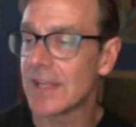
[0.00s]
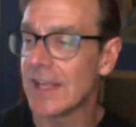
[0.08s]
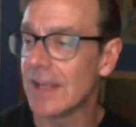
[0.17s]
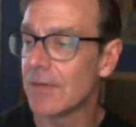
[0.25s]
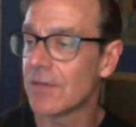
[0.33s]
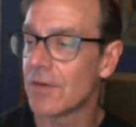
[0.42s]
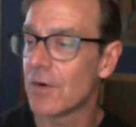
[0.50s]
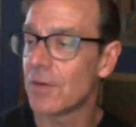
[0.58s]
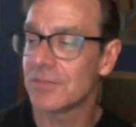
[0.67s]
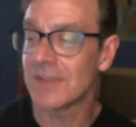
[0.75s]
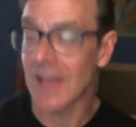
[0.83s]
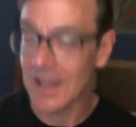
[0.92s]
Even though
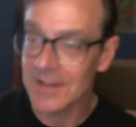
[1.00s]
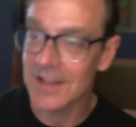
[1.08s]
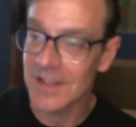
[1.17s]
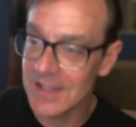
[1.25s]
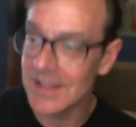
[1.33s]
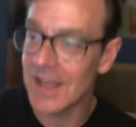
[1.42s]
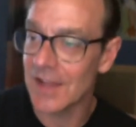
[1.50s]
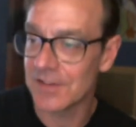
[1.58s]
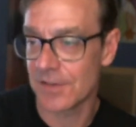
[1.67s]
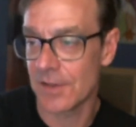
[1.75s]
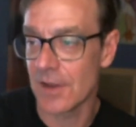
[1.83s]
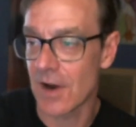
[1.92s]
technically,
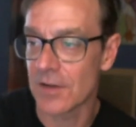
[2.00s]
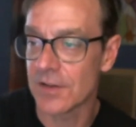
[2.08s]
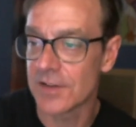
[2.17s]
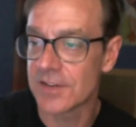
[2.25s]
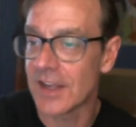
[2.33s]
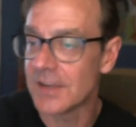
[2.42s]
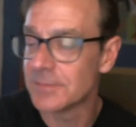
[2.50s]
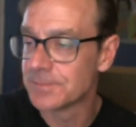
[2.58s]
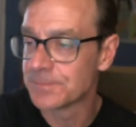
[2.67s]
yes, they are the same.